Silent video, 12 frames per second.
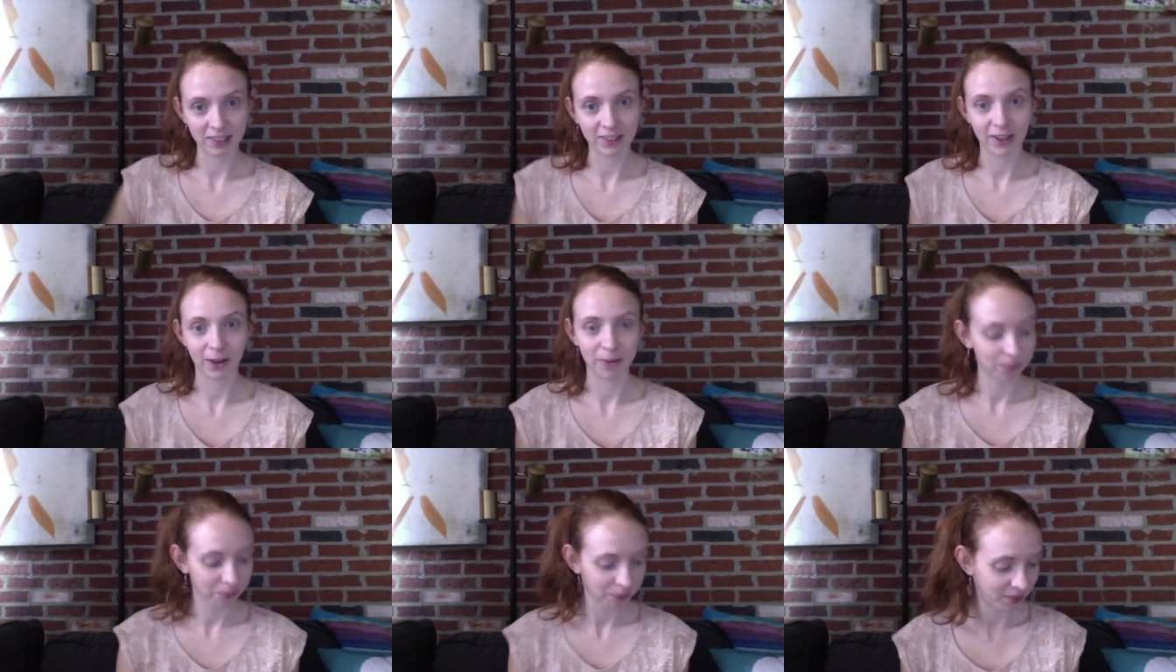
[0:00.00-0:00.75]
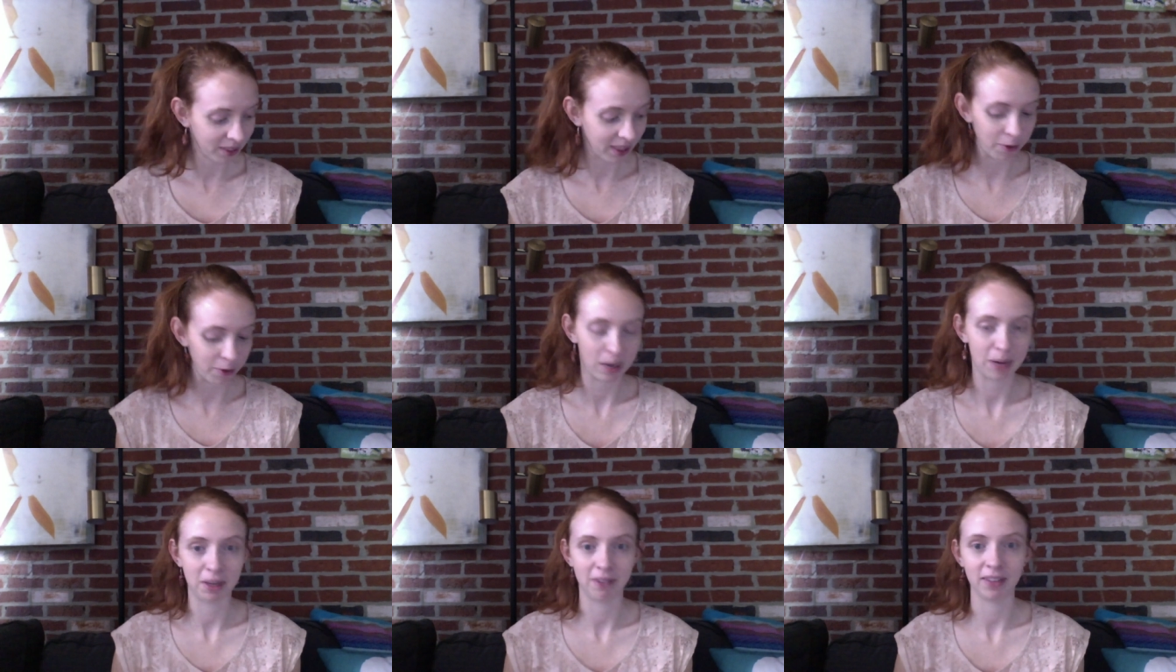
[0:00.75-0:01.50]
So they
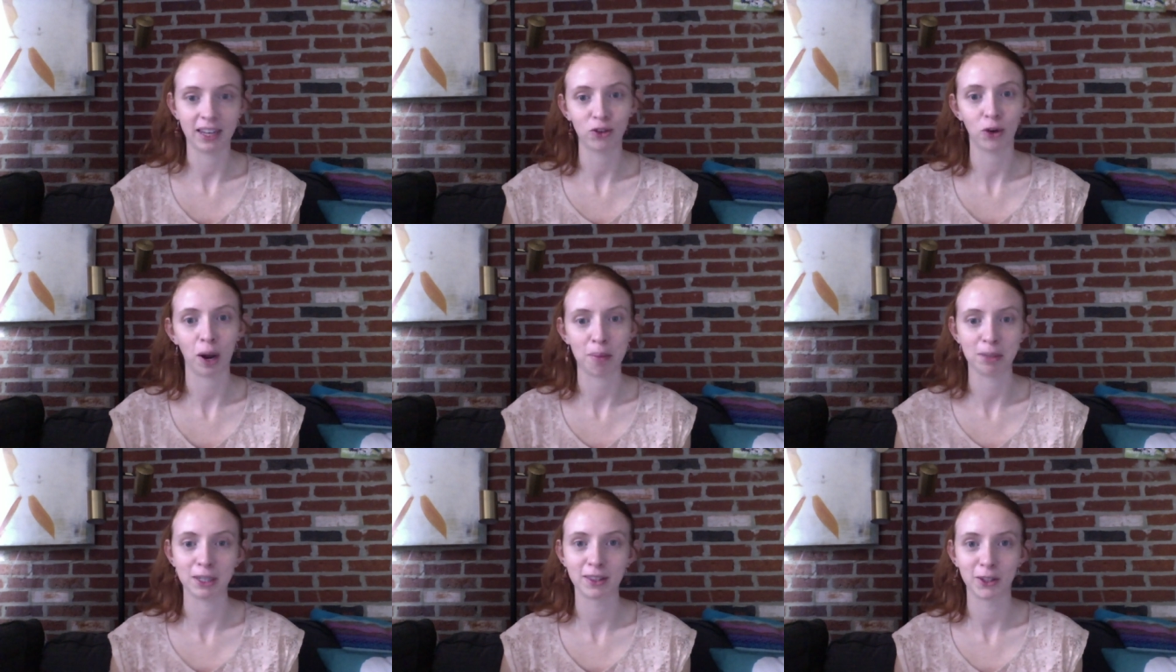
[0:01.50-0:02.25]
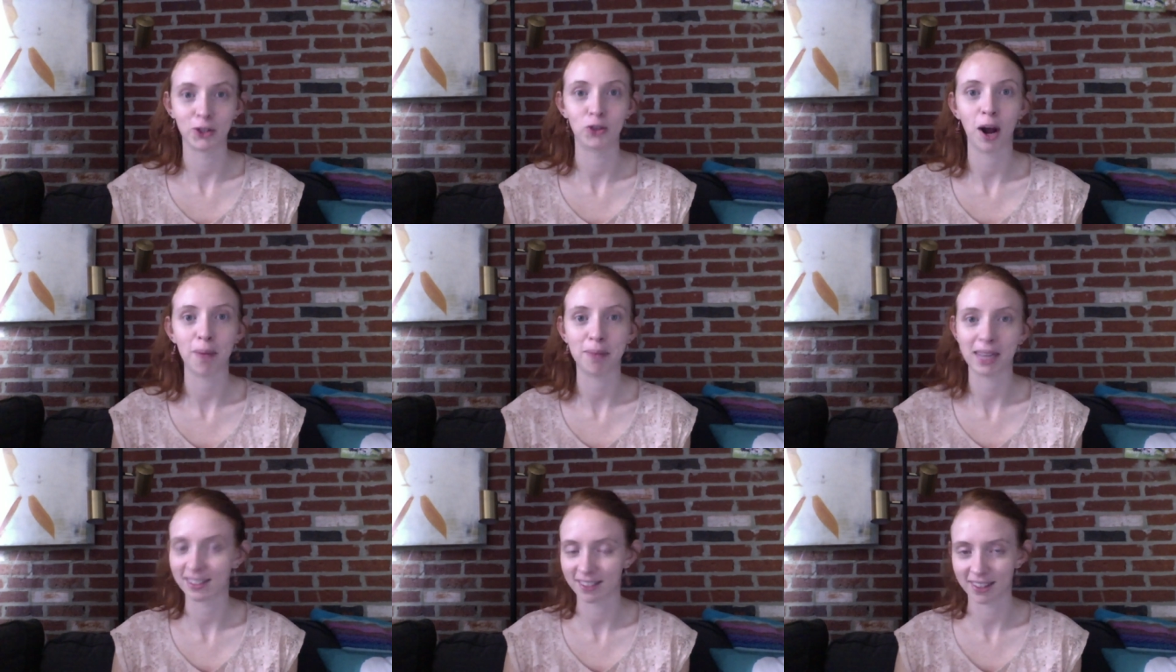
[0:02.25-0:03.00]
remind me of like the
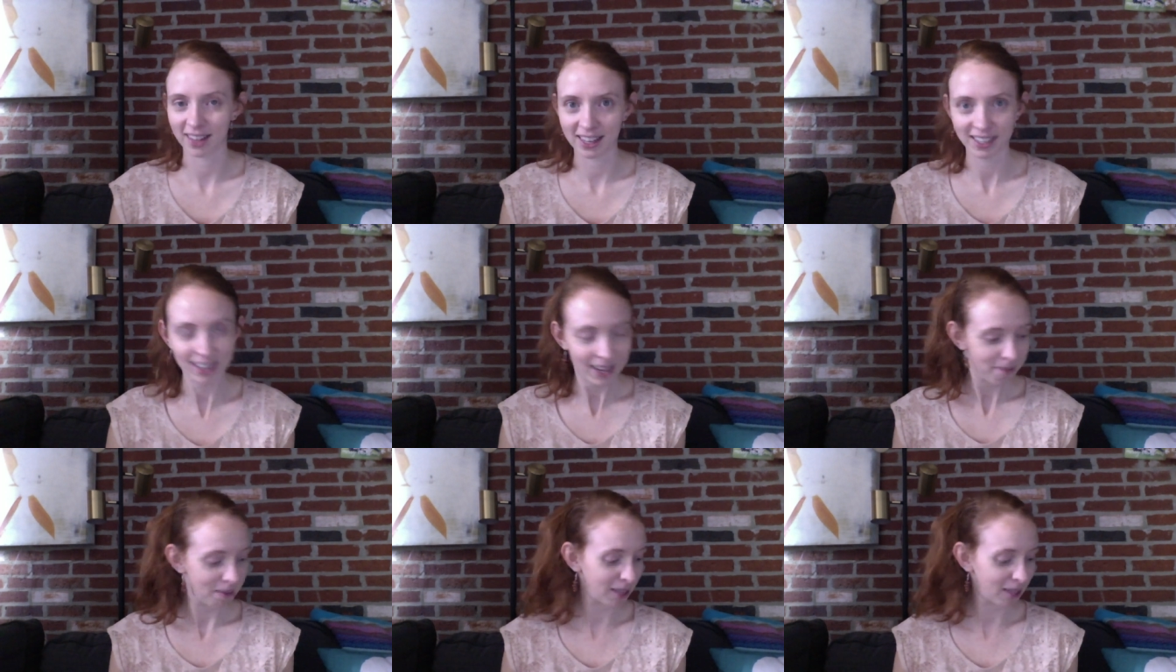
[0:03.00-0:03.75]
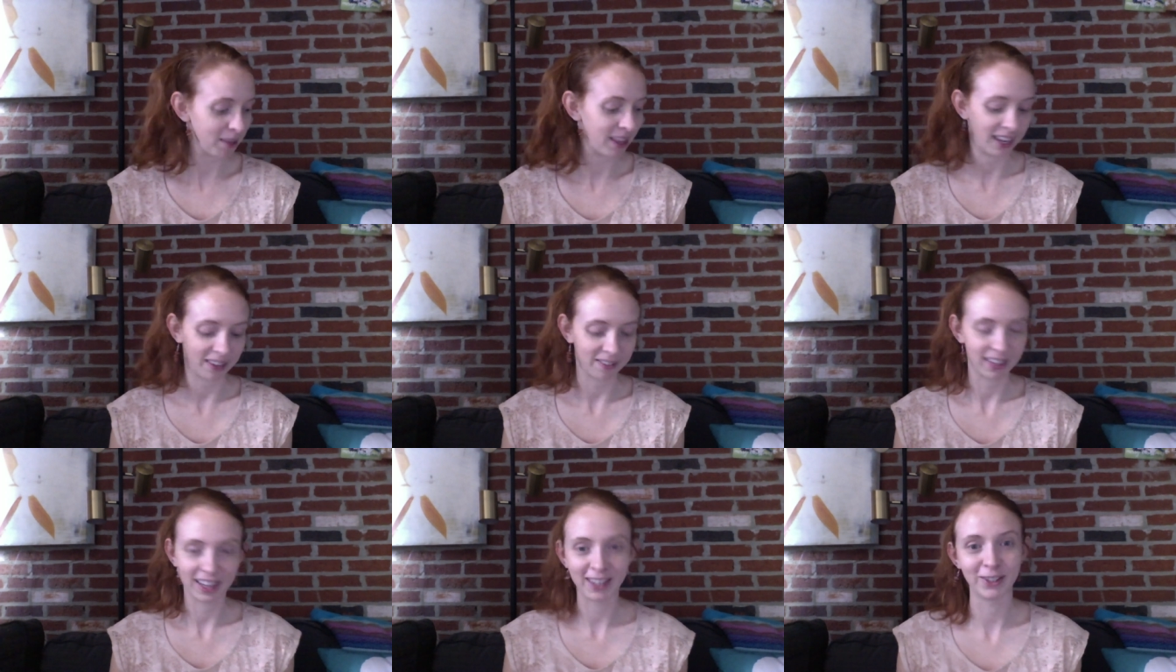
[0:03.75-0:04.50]
tropics, and that makes me think of
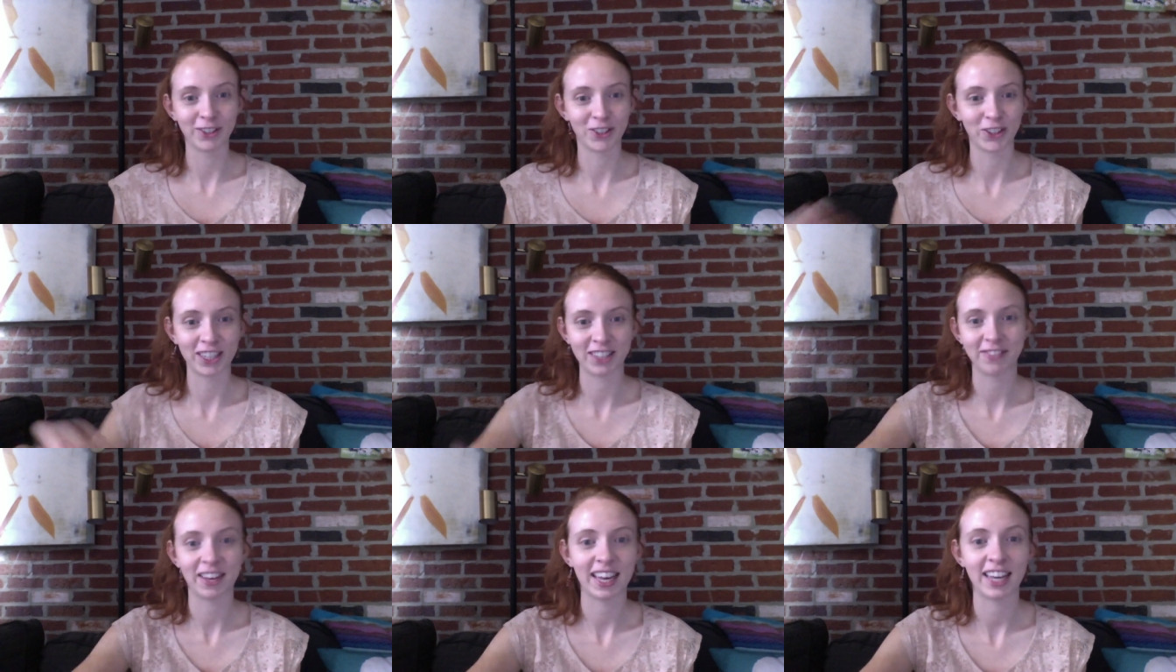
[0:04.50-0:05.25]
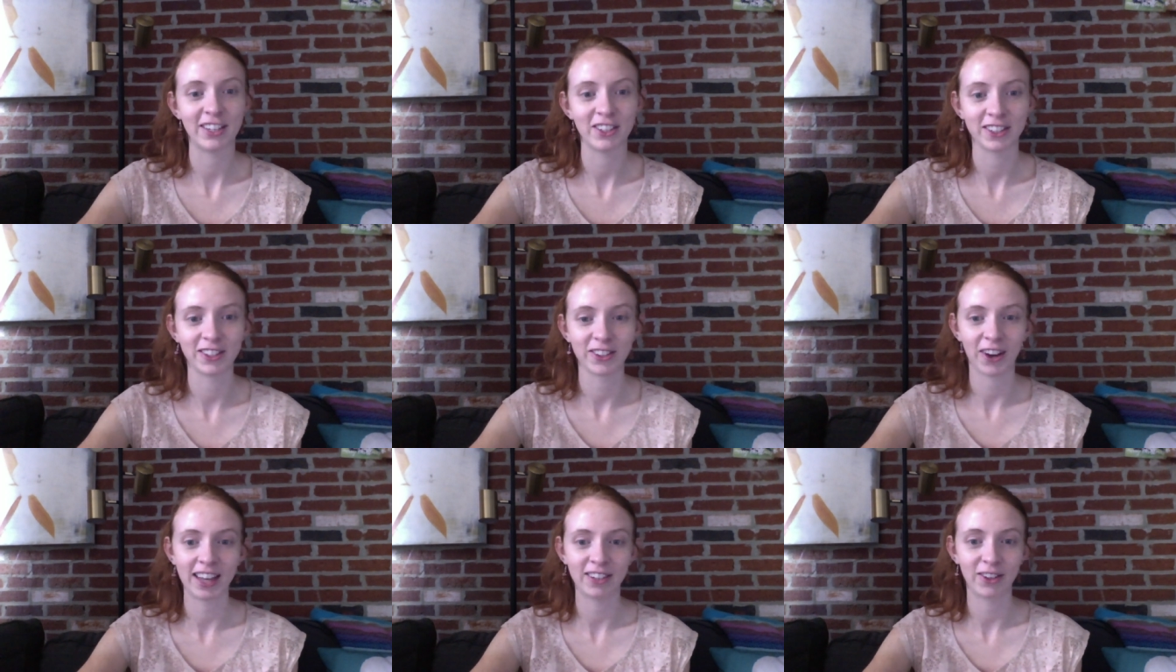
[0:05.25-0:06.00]
like a luxurious vacation. So
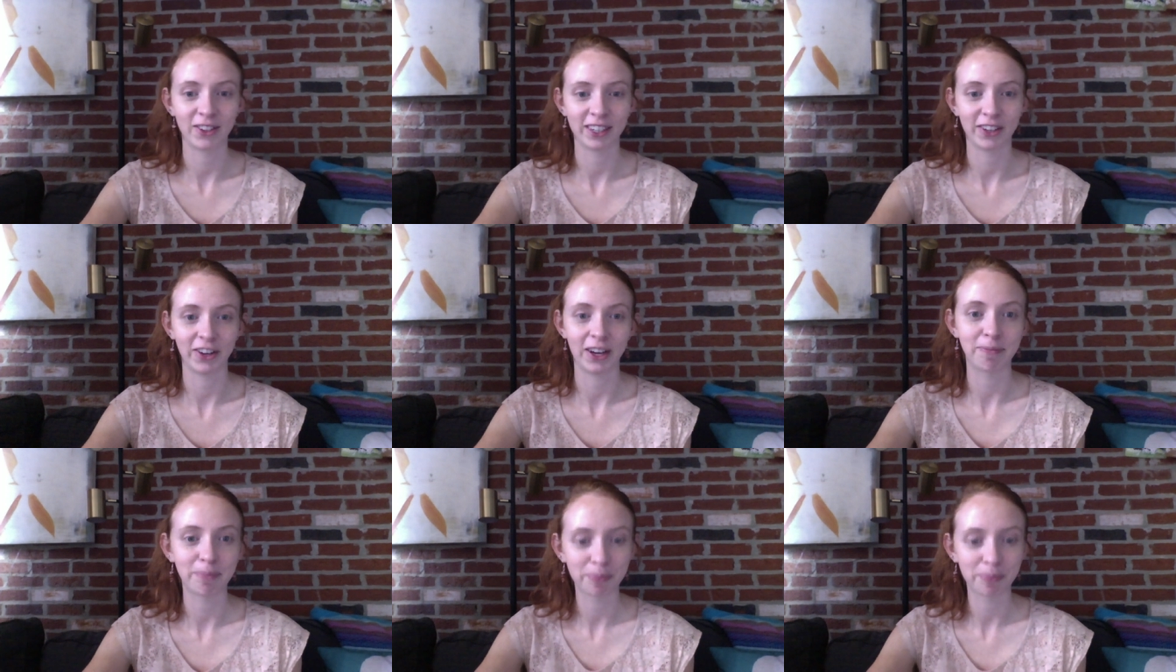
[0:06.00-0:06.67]
I totally agree.